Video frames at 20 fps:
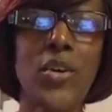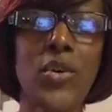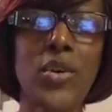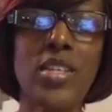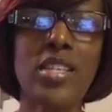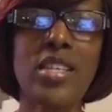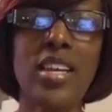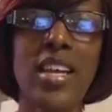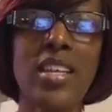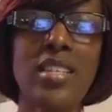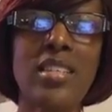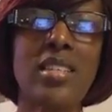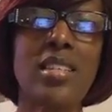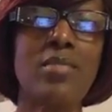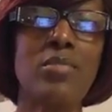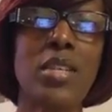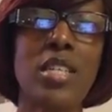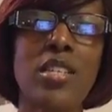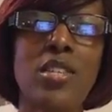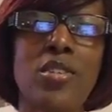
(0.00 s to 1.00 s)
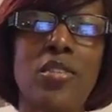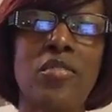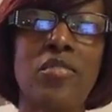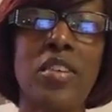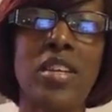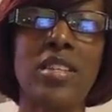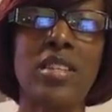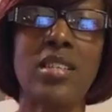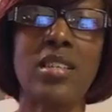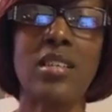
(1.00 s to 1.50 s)
Who is that? Mr.
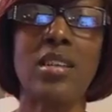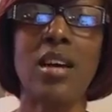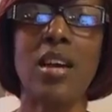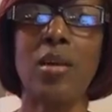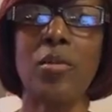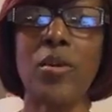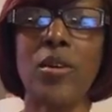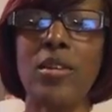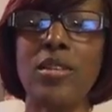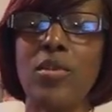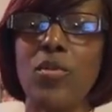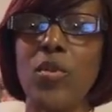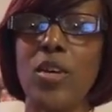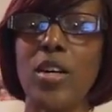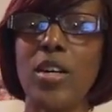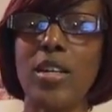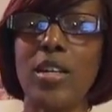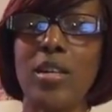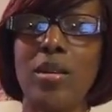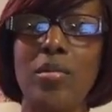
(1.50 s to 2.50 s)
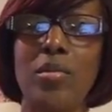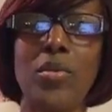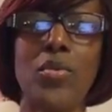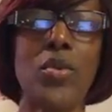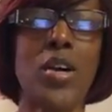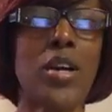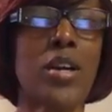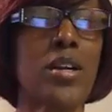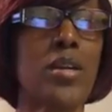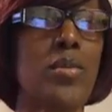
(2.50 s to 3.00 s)
Vincent Hubbard. Welcome
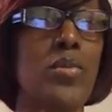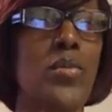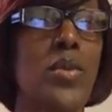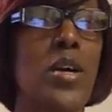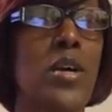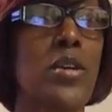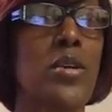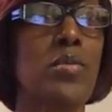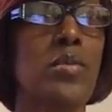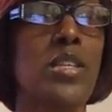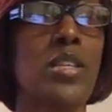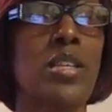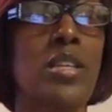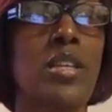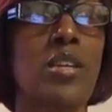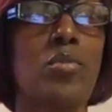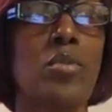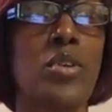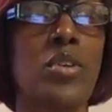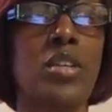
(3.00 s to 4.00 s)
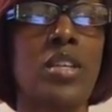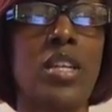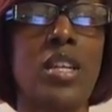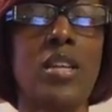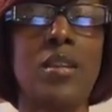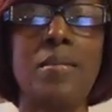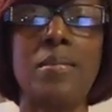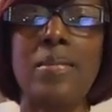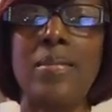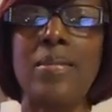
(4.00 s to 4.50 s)
to the community.